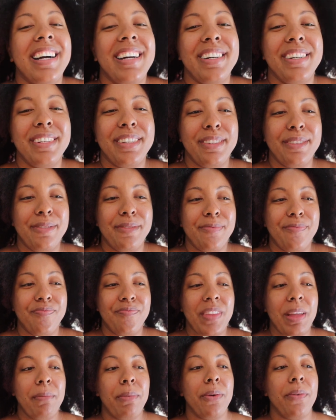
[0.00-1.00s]

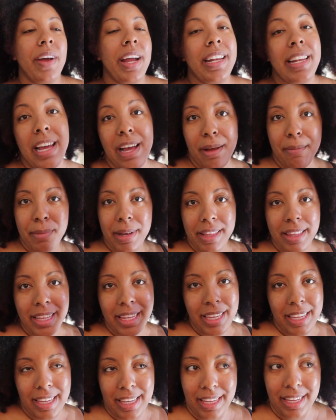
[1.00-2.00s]
um, but right now I'm about to
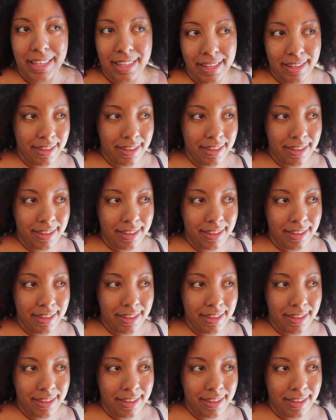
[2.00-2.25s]
eat.